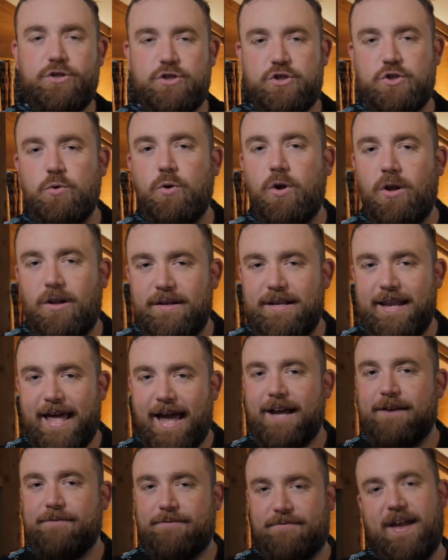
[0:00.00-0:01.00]
dual
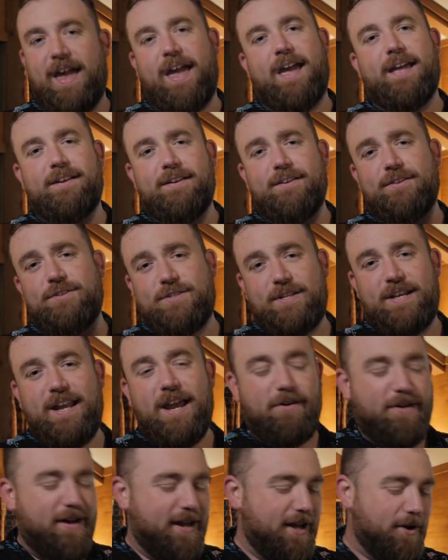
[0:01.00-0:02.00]
neck fan
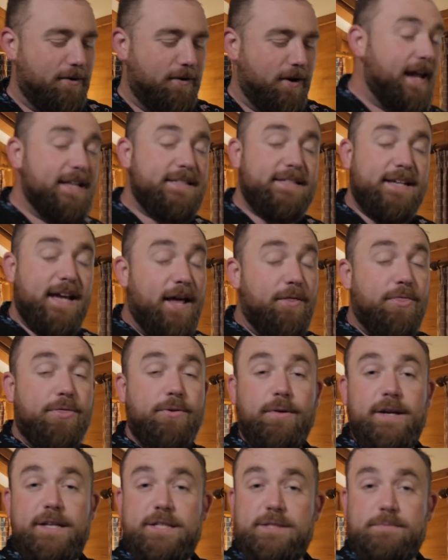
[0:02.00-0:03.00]
scenario. It's got 3